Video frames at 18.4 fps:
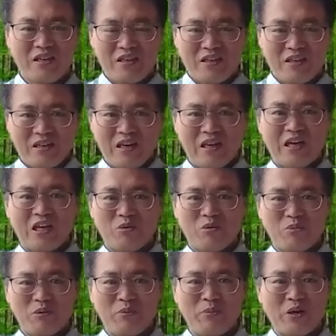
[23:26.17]
A lot of
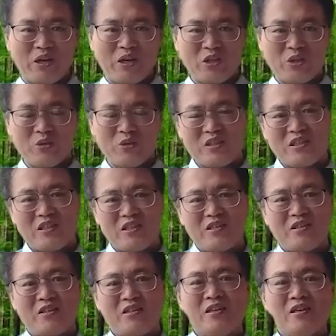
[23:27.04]
people are using
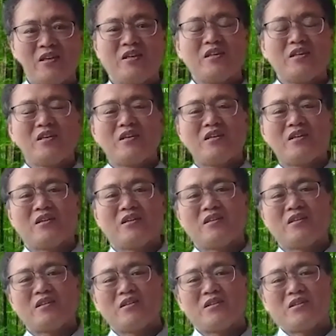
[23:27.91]
it.
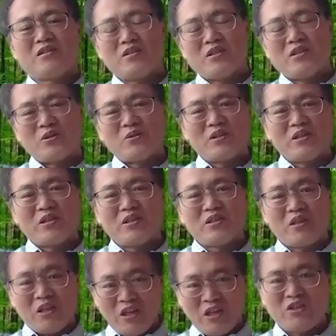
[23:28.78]

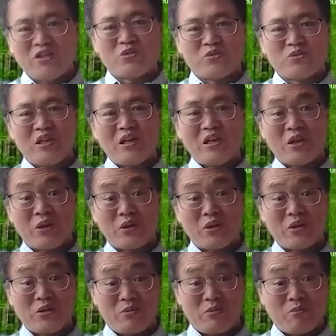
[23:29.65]
It's really
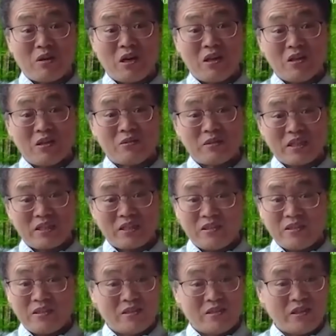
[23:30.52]
good model
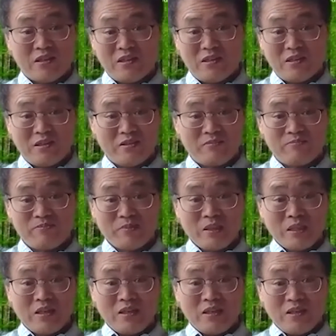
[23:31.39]
because
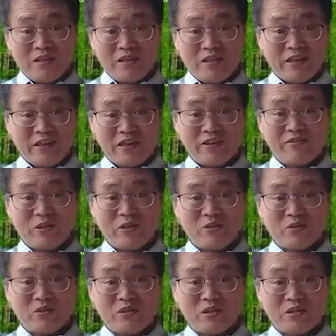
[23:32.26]
it gives
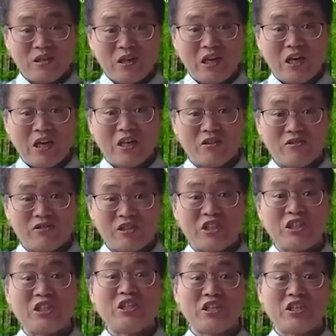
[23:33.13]
you a lot of
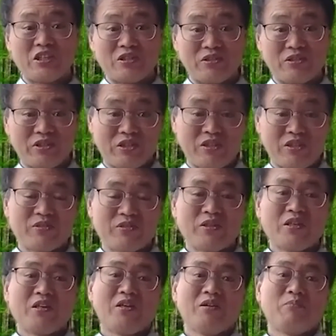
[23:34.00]
details.
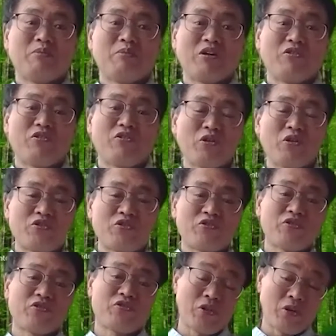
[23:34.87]
But for
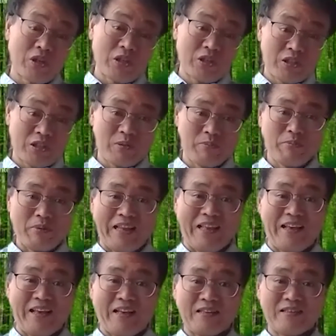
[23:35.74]
forest
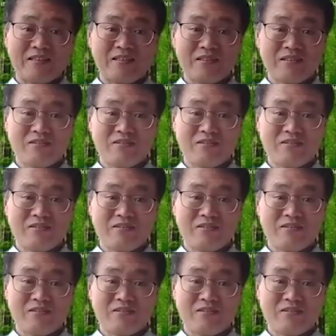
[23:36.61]
plan,